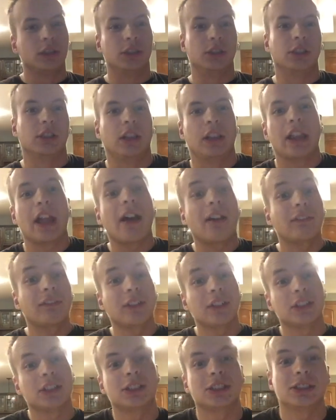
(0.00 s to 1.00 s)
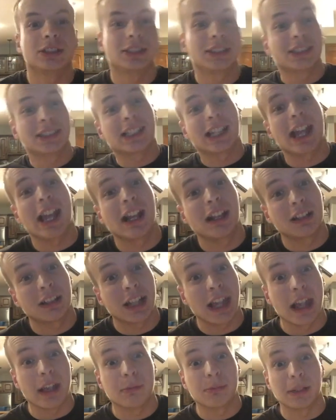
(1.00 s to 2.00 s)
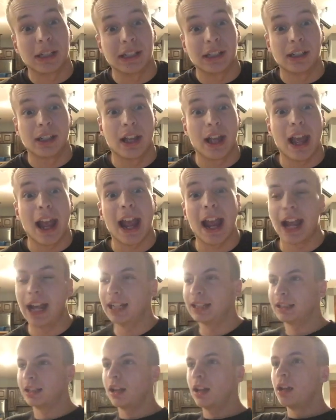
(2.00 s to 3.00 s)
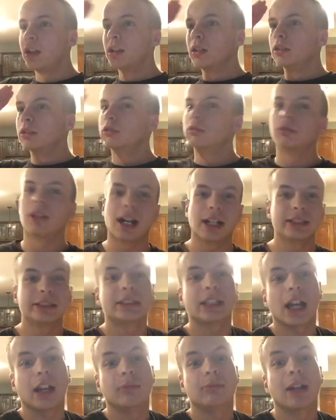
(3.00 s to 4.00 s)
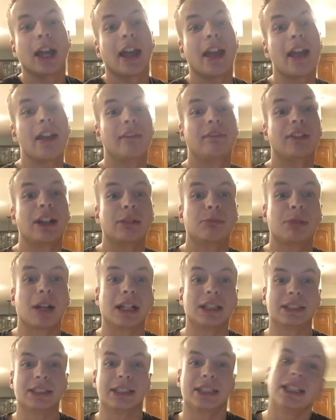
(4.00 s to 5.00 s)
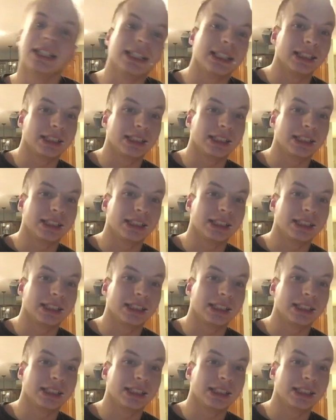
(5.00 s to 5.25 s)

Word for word: You love to scale KB. And what's up, everybody?